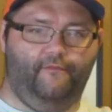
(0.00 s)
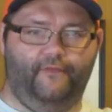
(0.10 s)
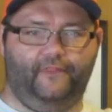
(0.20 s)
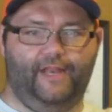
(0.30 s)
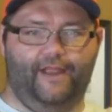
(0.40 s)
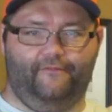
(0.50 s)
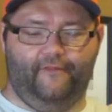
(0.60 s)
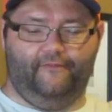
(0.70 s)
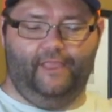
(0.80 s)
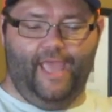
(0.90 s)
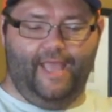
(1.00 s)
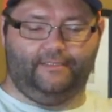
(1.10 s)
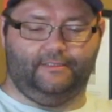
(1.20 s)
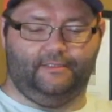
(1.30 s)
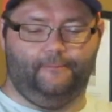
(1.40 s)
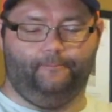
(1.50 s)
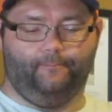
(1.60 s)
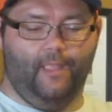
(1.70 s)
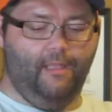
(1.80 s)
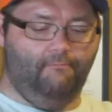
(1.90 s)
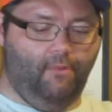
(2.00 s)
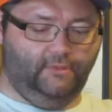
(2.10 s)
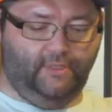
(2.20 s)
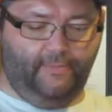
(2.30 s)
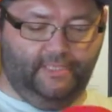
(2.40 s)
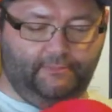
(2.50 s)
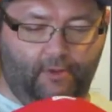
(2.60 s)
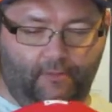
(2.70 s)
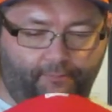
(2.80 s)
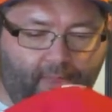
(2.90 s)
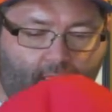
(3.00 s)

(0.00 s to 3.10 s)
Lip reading: 5950 hats. Most are baseball.